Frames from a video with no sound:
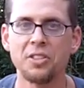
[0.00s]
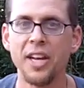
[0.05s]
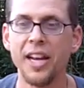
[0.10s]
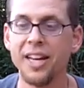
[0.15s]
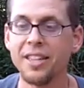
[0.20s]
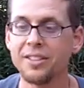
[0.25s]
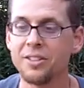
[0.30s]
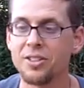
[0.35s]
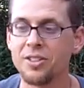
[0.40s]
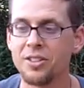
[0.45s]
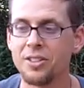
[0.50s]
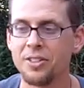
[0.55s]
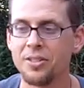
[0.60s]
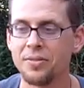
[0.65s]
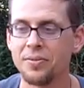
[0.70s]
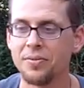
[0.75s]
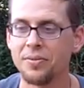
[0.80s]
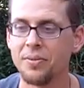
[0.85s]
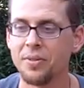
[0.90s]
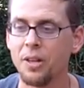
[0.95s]
dates.
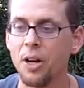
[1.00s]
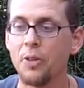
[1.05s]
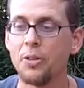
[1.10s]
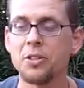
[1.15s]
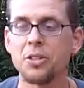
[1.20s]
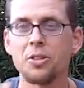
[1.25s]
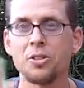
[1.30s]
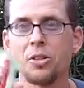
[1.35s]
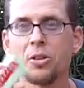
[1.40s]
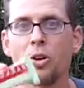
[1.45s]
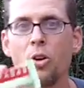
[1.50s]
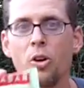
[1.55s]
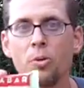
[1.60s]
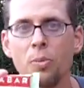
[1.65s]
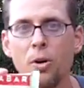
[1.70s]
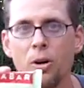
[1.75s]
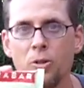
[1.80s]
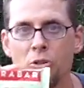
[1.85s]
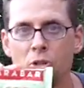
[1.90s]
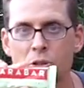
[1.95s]
Oh, this is the
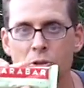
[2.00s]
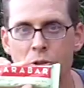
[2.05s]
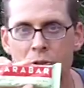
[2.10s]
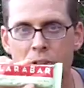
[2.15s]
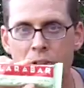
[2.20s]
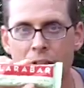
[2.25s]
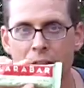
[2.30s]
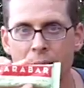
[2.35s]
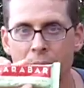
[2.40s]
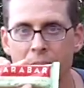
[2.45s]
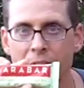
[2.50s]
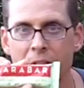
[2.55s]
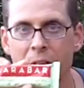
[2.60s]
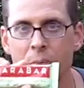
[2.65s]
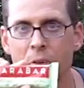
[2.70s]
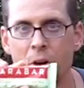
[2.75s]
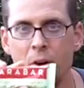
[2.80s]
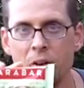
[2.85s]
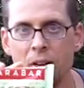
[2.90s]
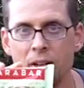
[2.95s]
Larabar Ginger Snap. They
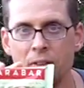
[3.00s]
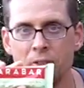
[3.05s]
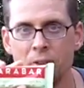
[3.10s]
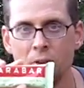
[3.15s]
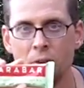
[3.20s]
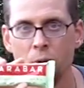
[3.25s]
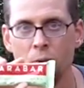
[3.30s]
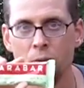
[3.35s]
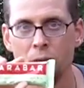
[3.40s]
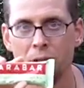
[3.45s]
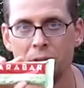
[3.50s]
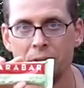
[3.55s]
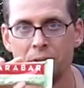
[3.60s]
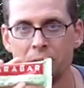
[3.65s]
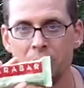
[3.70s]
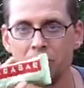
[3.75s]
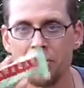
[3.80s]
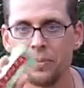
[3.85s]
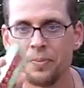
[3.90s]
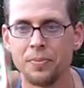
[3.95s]
come in all kinds of cool
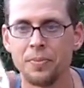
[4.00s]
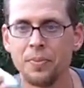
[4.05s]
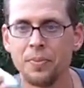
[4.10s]
flavors.